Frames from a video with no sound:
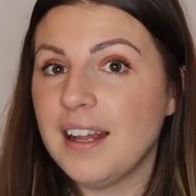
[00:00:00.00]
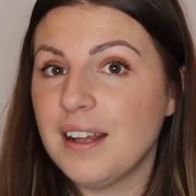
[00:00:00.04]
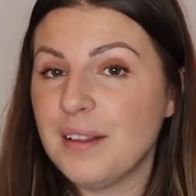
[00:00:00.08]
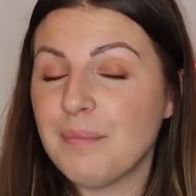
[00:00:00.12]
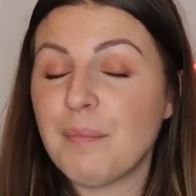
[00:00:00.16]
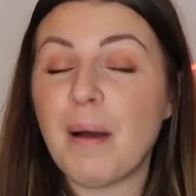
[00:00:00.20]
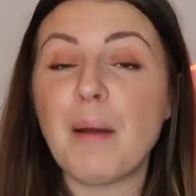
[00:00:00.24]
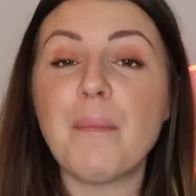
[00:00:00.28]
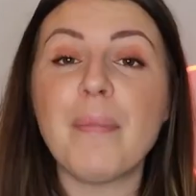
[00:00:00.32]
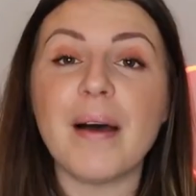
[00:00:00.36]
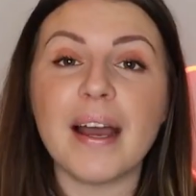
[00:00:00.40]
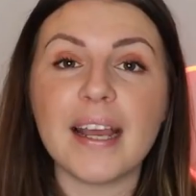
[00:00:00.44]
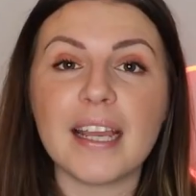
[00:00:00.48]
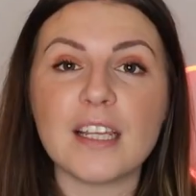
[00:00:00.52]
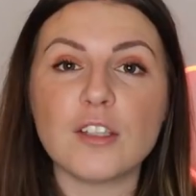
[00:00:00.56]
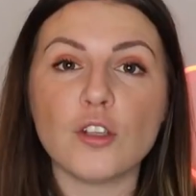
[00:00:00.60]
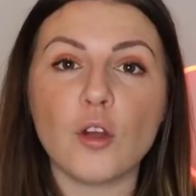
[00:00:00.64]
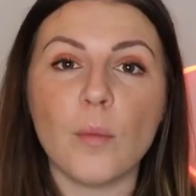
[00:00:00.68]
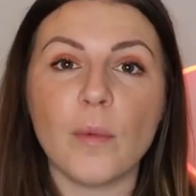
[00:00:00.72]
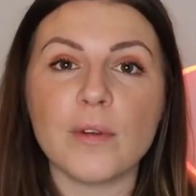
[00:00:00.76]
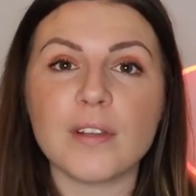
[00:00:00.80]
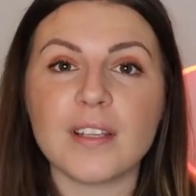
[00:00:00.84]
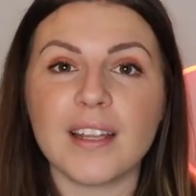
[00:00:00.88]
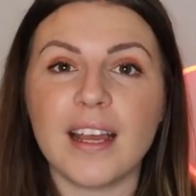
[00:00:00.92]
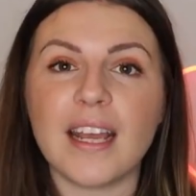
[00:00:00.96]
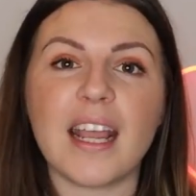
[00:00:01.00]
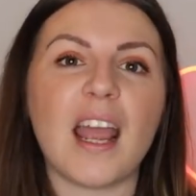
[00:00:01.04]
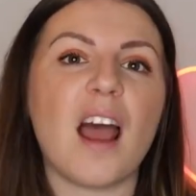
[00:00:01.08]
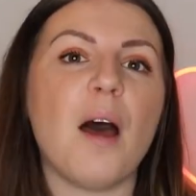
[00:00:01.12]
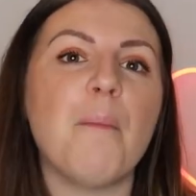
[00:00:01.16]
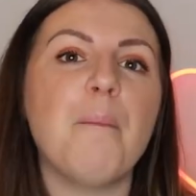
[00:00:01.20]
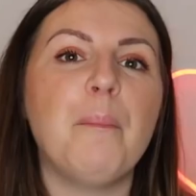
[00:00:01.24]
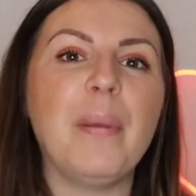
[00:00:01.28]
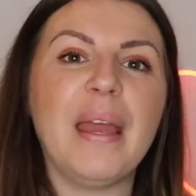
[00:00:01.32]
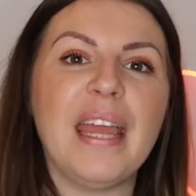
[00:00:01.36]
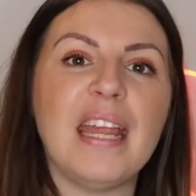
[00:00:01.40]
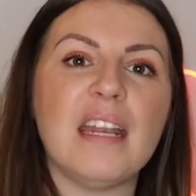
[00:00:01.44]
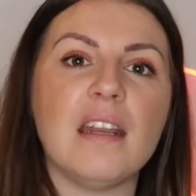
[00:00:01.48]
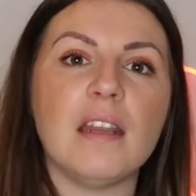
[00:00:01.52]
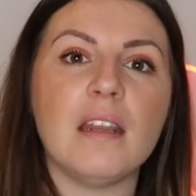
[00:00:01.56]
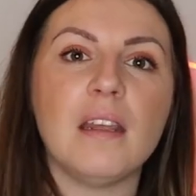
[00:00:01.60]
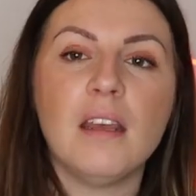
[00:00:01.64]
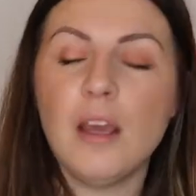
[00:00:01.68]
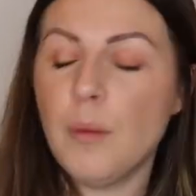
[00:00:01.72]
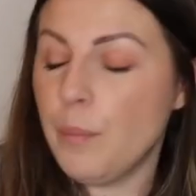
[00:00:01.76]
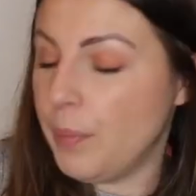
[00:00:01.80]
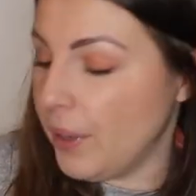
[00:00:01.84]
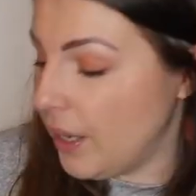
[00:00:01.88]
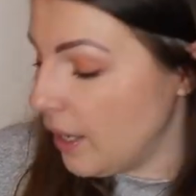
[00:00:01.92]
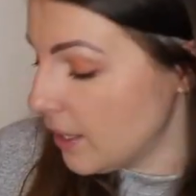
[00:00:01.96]
My bag is almost like a bin,
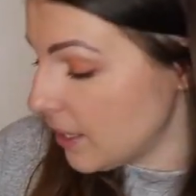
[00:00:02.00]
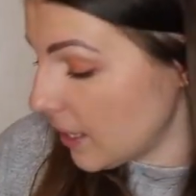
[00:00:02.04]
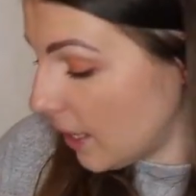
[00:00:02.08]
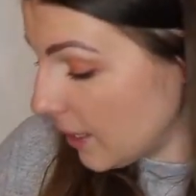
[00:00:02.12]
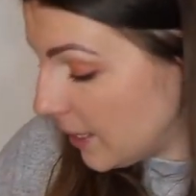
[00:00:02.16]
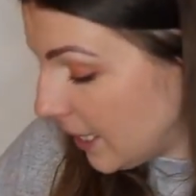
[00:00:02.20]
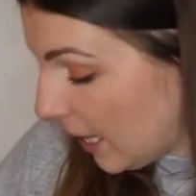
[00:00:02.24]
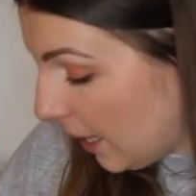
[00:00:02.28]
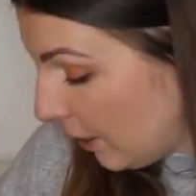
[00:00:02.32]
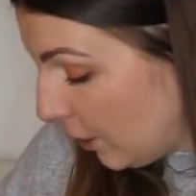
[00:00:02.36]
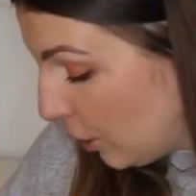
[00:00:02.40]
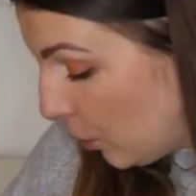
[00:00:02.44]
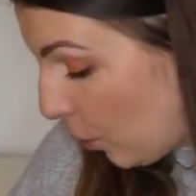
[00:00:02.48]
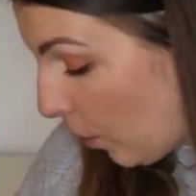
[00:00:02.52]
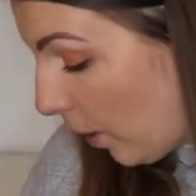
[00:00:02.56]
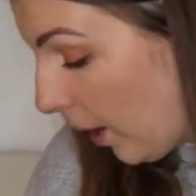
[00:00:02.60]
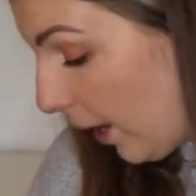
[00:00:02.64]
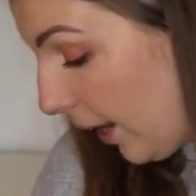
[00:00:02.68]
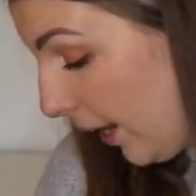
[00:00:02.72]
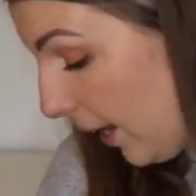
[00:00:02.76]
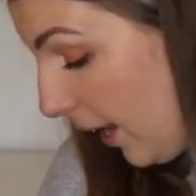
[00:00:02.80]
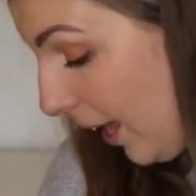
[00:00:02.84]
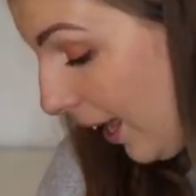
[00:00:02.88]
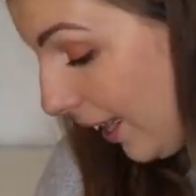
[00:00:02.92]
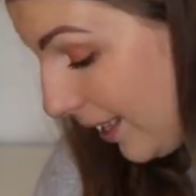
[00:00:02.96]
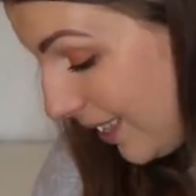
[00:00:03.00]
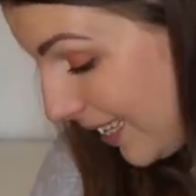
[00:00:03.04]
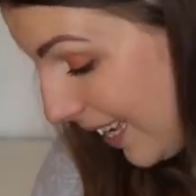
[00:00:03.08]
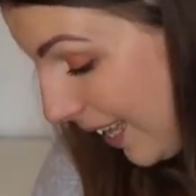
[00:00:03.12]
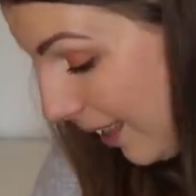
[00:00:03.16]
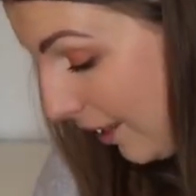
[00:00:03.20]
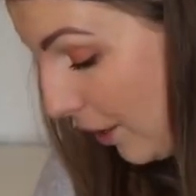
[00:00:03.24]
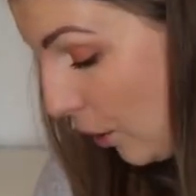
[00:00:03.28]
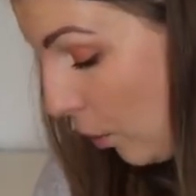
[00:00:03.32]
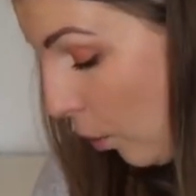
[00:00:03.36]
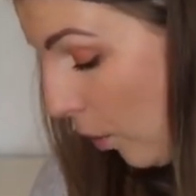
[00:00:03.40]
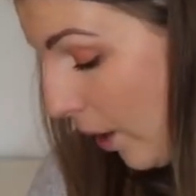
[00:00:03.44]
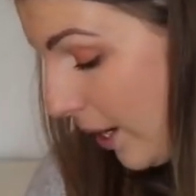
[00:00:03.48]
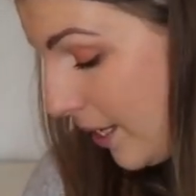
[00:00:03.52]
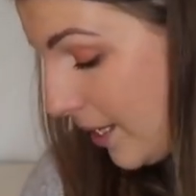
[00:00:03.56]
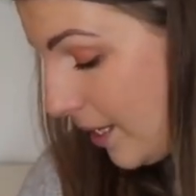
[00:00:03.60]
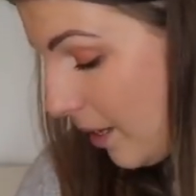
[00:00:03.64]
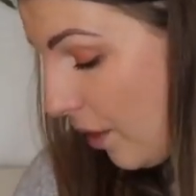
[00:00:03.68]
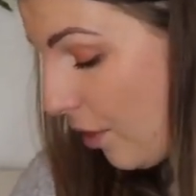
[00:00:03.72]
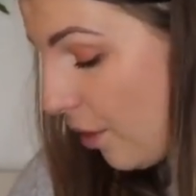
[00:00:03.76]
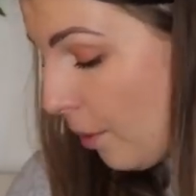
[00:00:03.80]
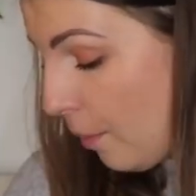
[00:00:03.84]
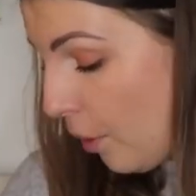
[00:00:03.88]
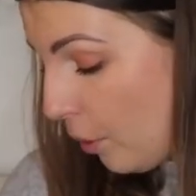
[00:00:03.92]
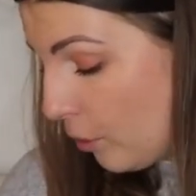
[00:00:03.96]
because I'll tell you why. I'll tell you what is
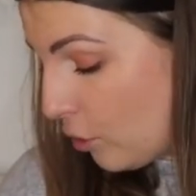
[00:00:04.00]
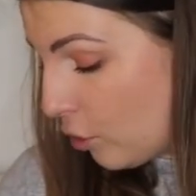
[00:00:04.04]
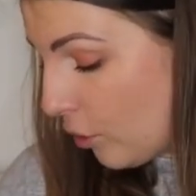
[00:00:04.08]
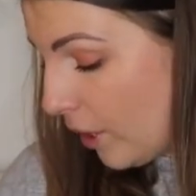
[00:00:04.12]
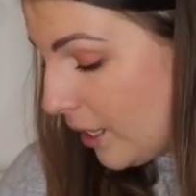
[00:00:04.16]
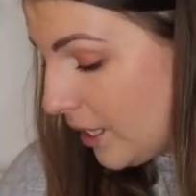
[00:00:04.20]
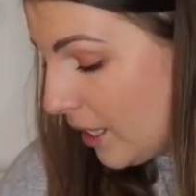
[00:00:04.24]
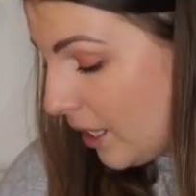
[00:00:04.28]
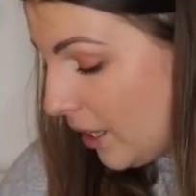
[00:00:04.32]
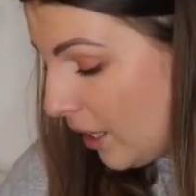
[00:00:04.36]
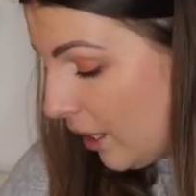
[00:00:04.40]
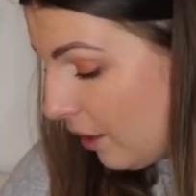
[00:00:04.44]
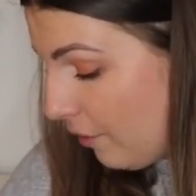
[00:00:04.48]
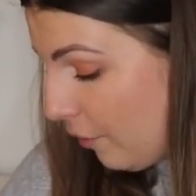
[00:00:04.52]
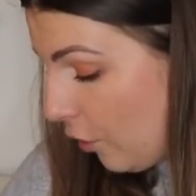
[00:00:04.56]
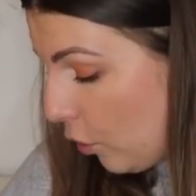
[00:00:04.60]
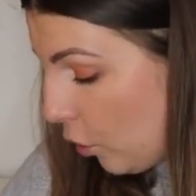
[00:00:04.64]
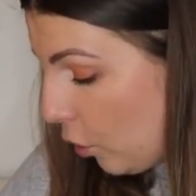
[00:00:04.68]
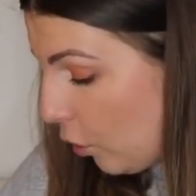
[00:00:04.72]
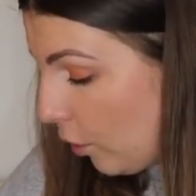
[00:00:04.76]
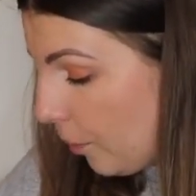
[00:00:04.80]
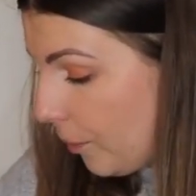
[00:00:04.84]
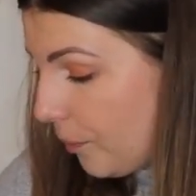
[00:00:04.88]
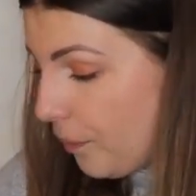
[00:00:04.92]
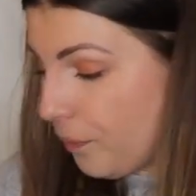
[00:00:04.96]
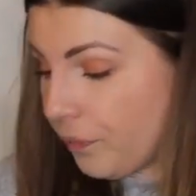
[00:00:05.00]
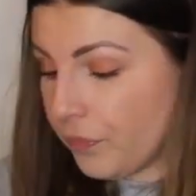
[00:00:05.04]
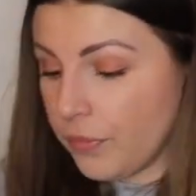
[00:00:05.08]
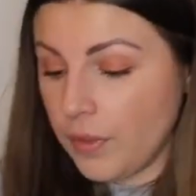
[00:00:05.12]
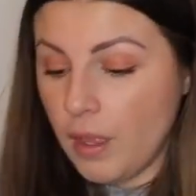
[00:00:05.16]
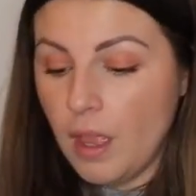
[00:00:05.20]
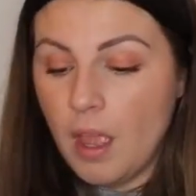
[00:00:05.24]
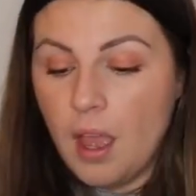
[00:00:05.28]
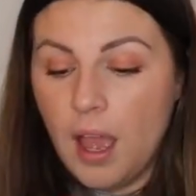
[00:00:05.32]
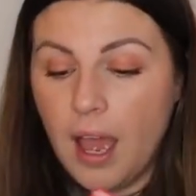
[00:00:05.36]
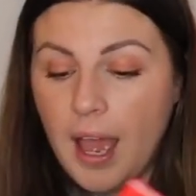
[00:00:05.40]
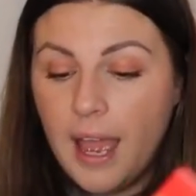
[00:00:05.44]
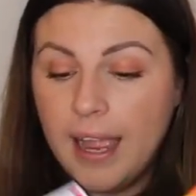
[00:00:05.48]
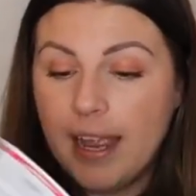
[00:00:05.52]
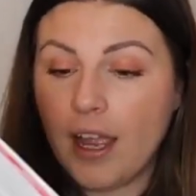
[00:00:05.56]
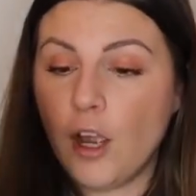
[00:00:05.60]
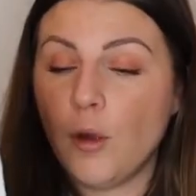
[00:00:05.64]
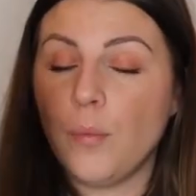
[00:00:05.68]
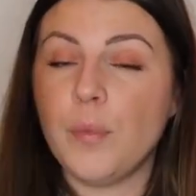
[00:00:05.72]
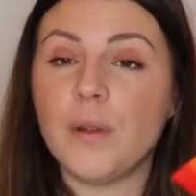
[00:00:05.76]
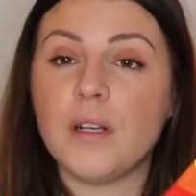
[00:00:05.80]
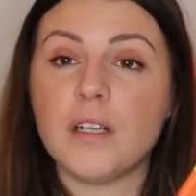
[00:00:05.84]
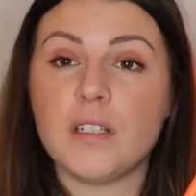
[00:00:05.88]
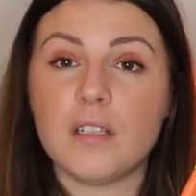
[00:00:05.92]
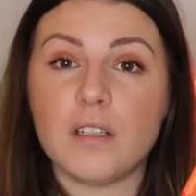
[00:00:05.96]
the most crazy thing of all. I
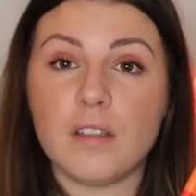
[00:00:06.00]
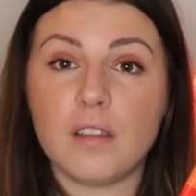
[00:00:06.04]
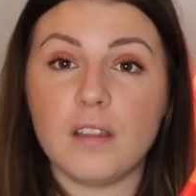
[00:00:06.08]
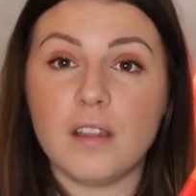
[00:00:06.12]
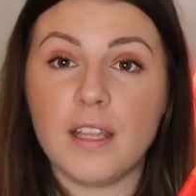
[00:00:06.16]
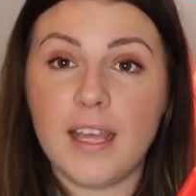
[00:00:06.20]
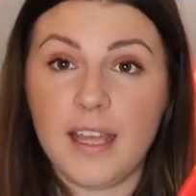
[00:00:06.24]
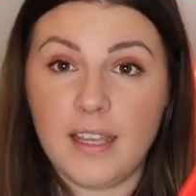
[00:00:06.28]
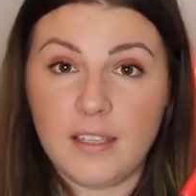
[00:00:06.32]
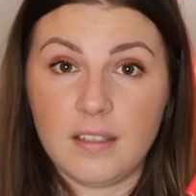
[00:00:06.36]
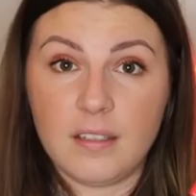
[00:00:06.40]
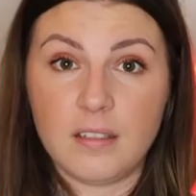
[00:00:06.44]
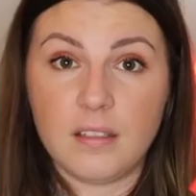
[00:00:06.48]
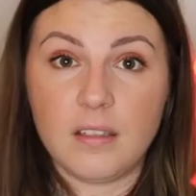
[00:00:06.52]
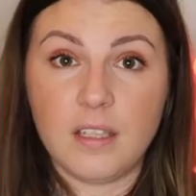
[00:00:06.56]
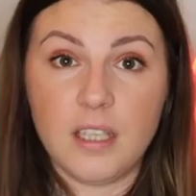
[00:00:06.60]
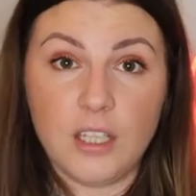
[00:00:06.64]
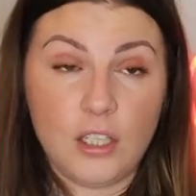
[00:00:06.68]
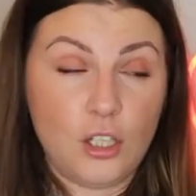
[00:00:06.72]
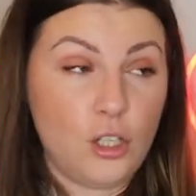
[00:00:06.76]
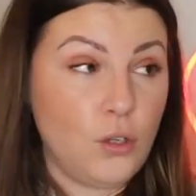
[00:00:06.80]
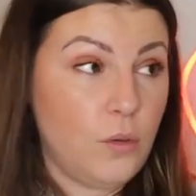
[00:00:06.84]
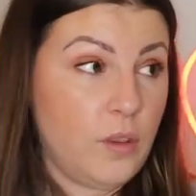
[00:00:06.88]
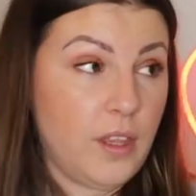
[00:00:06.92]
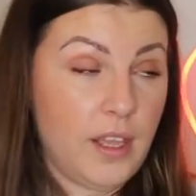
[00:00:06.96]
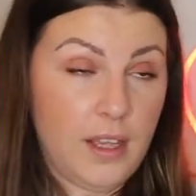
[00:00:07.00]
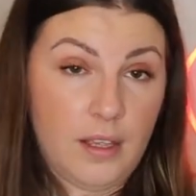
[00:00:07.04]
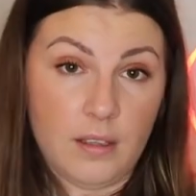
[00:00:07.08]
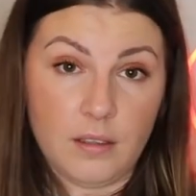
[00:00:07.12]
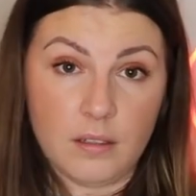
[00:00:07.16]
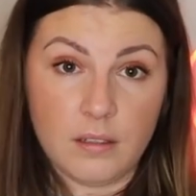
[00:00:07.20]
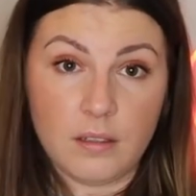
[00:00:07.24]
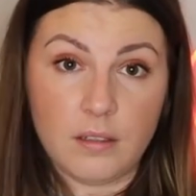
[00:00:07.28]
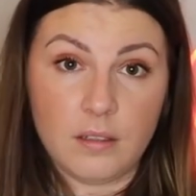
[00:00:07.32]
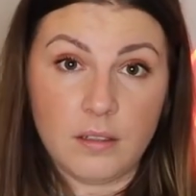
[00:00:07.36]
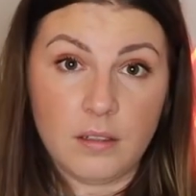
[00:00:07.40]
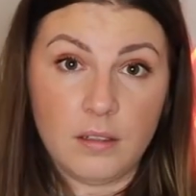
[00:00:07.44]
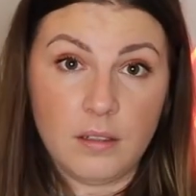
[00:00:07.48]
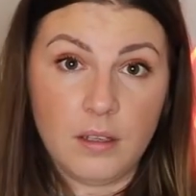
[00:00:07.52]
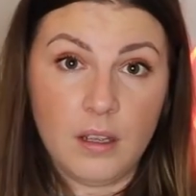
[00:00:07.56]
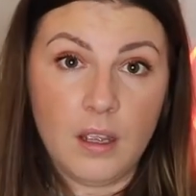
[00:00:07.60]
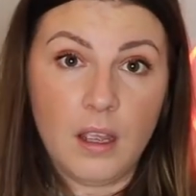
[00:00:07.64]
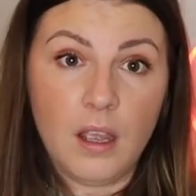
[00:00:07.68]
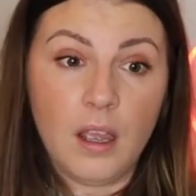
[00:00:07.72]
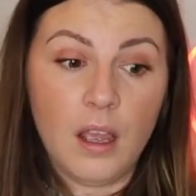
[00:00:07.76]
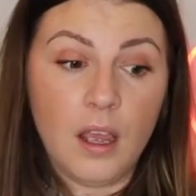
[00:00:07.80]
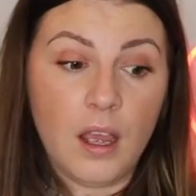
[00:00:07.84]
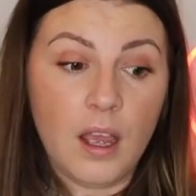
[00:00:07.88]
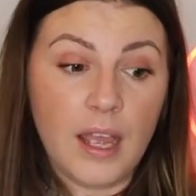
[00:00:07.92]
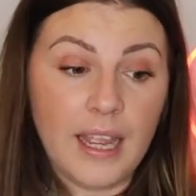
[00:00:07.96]
opened these 2 things
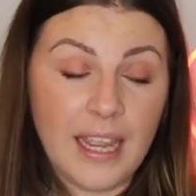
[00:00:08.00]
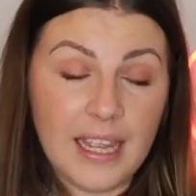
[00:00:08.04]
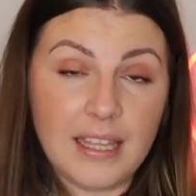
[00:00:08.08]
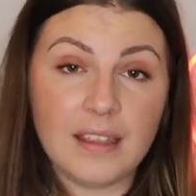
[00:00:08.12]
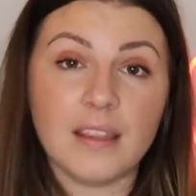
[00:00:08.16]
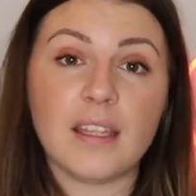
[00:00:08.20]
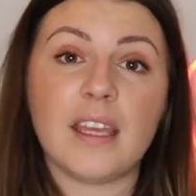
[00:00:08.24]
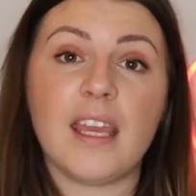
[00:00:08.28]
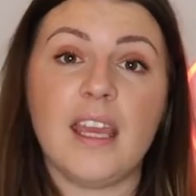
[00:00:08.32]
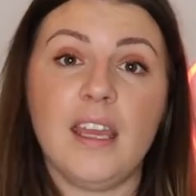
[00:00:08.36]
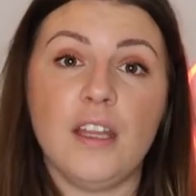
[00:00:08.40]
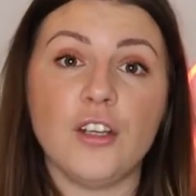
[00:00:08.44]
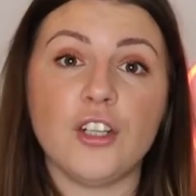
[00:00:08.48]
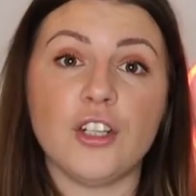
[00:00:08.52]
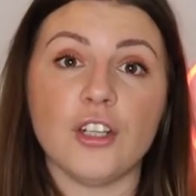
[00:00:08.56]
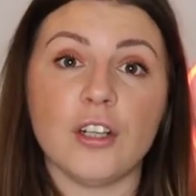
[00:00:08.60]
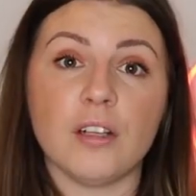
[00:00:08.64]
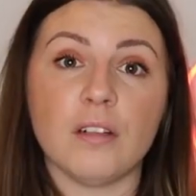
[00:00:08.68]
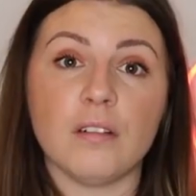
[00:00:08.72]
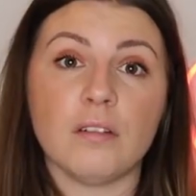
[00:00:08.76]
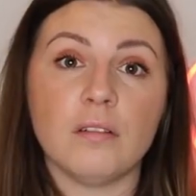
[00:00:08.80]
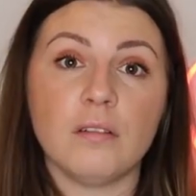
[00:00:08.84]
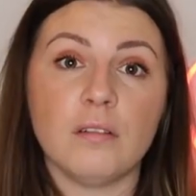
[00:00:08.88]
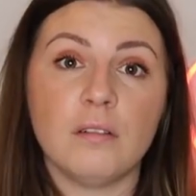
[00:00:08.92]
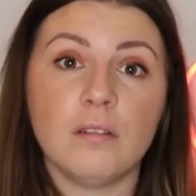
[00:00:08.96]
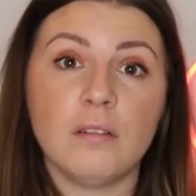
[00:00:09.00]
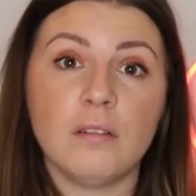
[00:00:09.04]
in the kitchen,